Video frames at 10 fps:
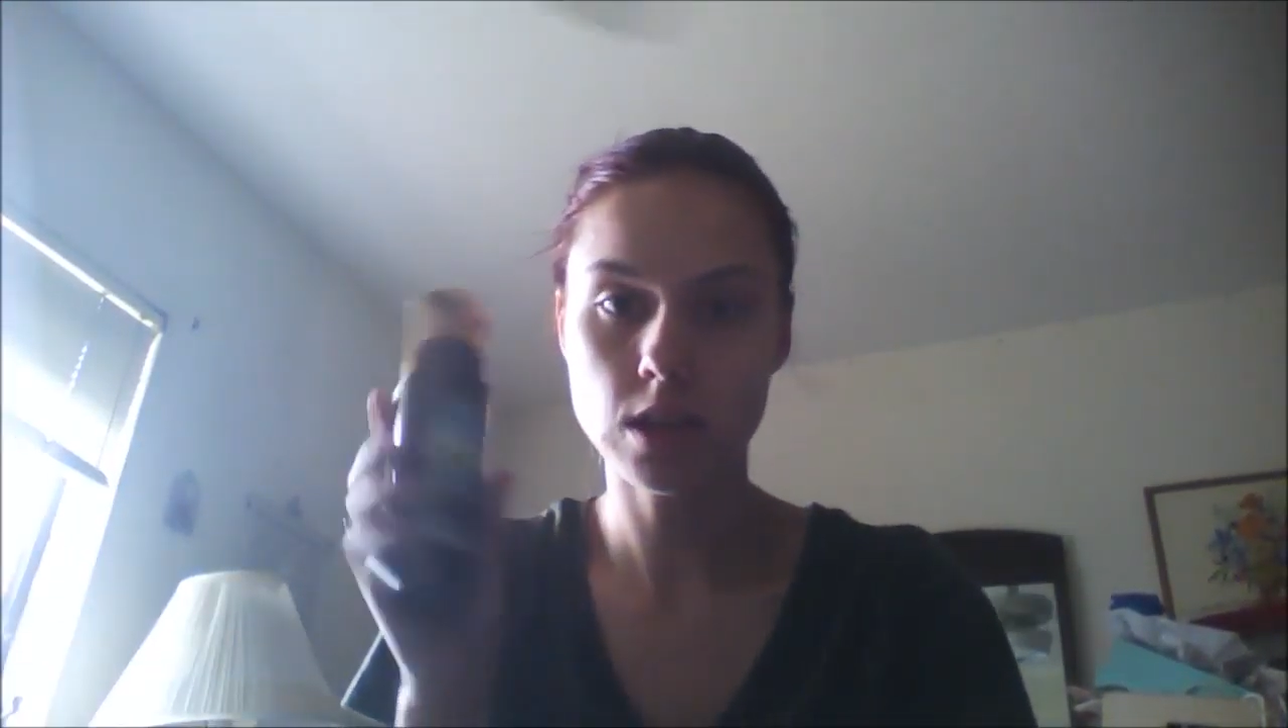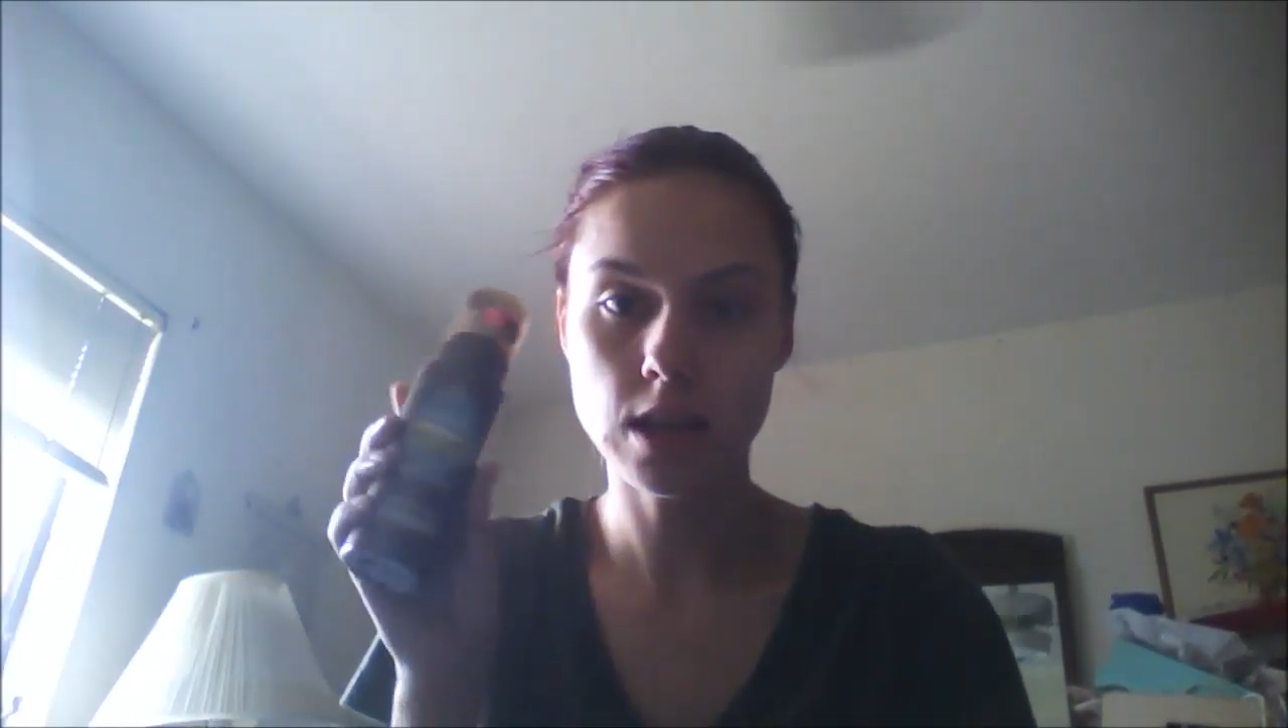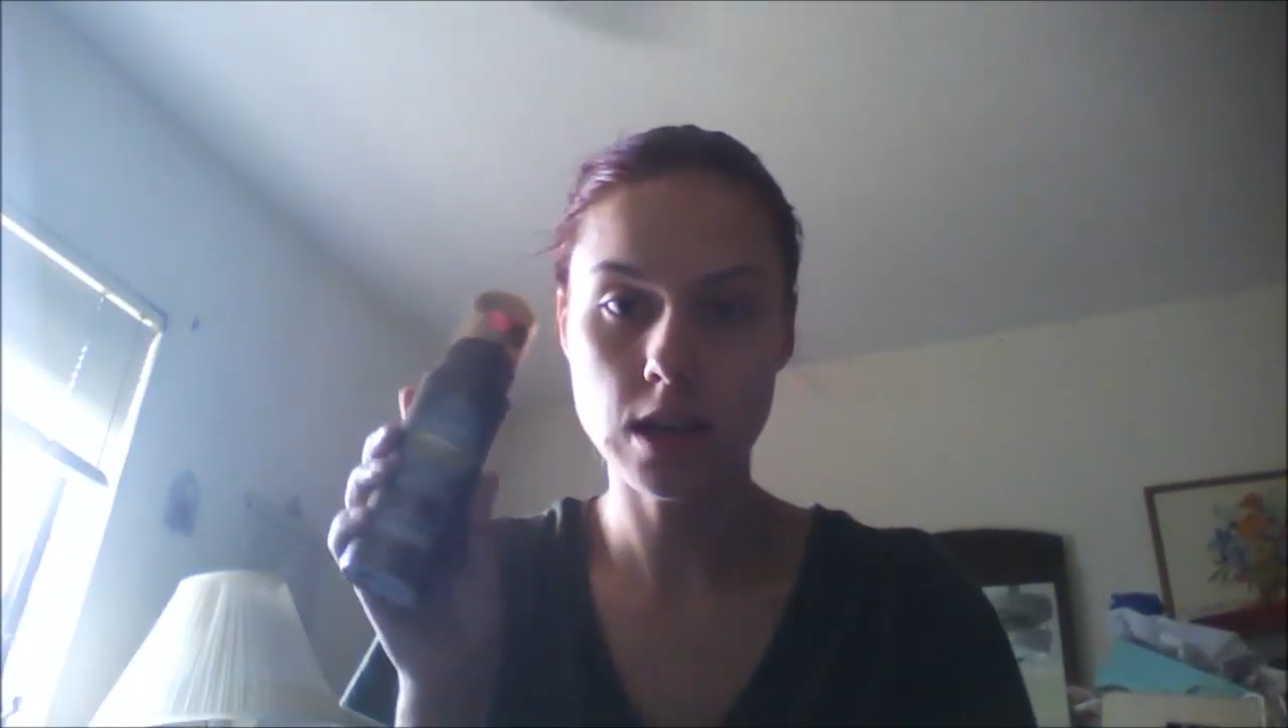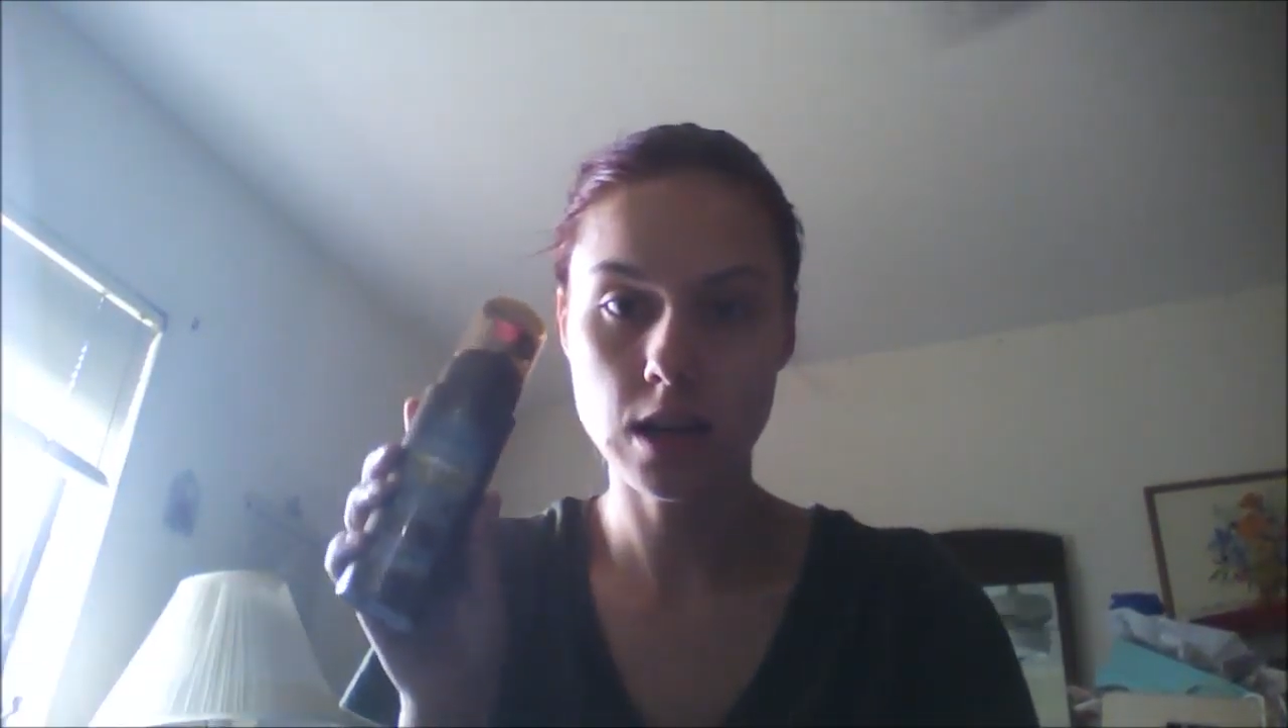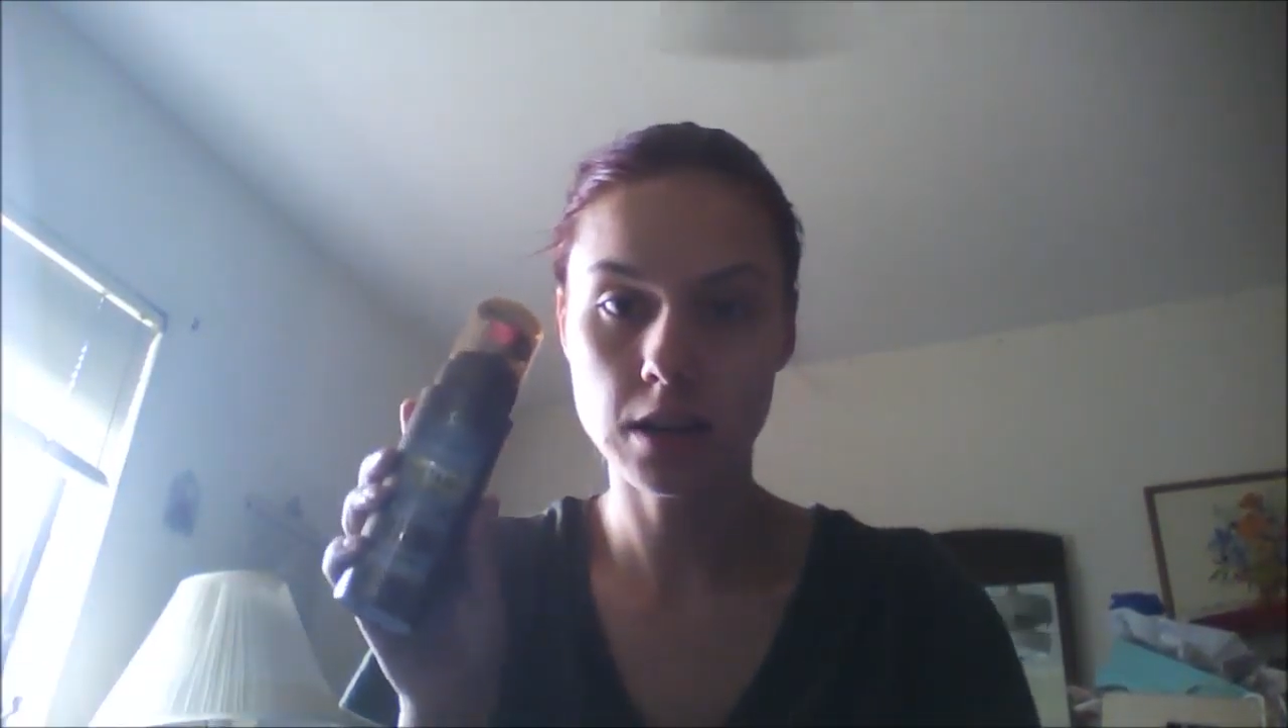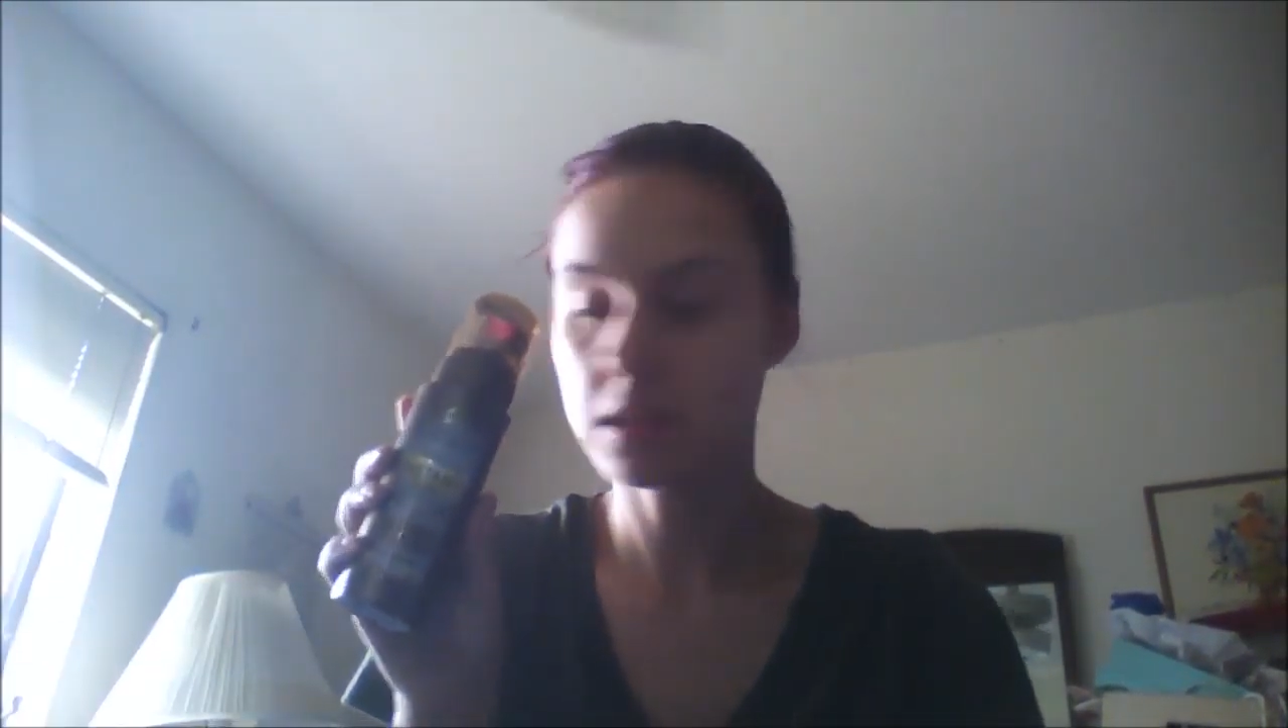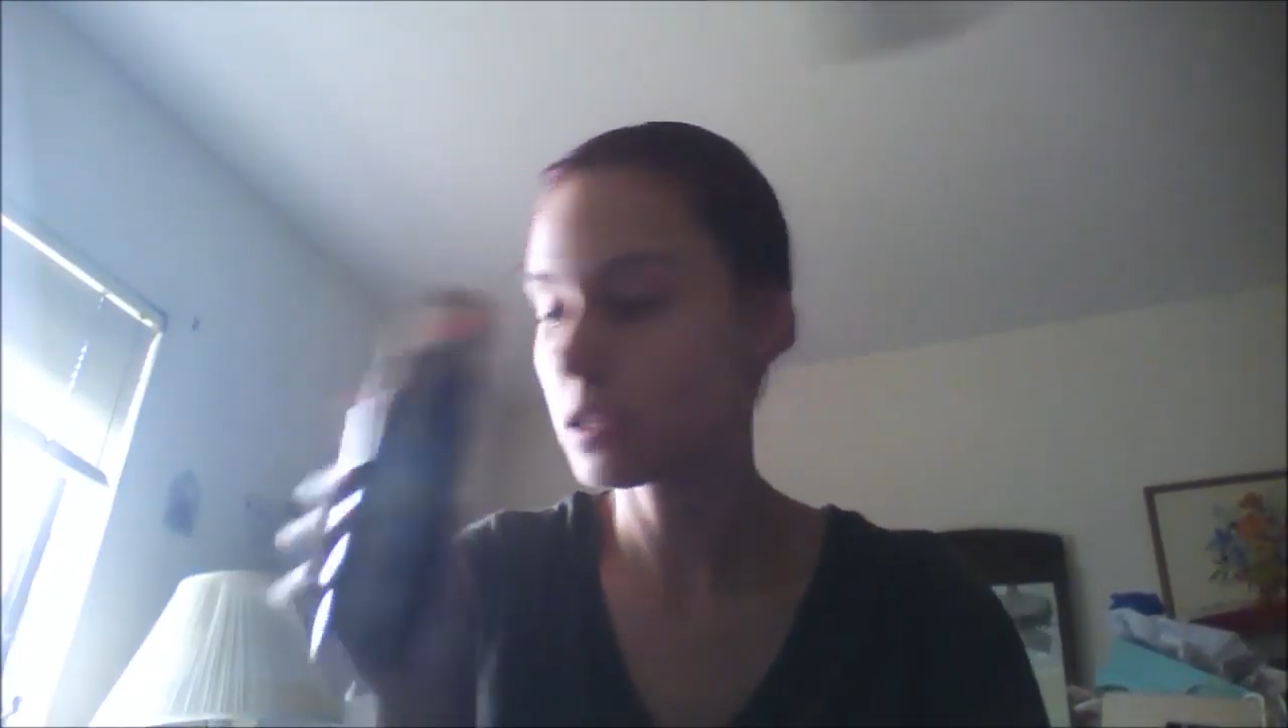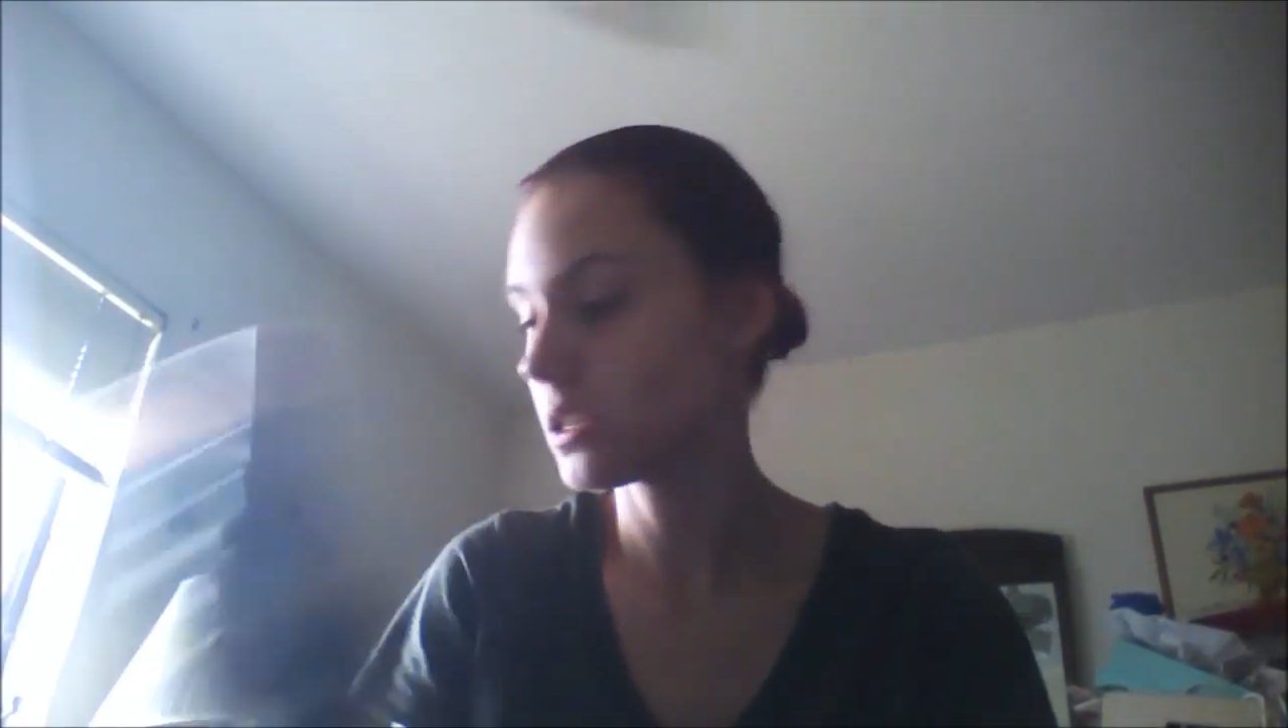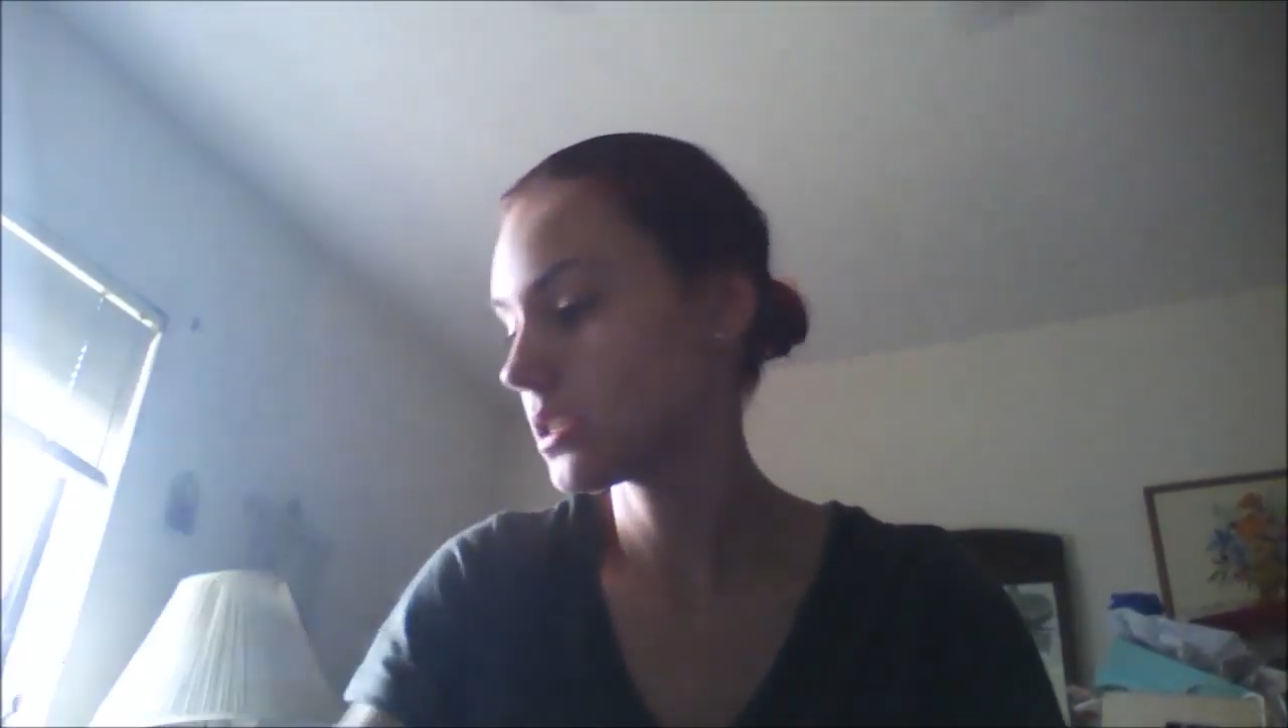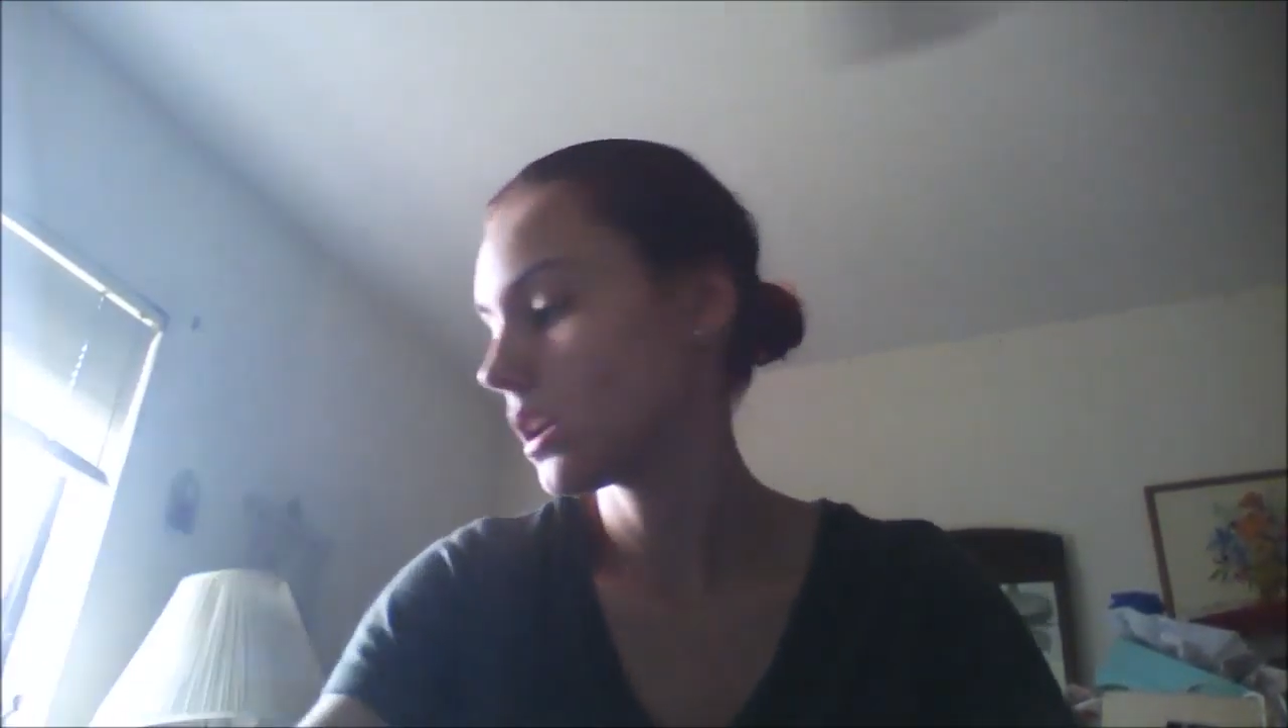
the Instant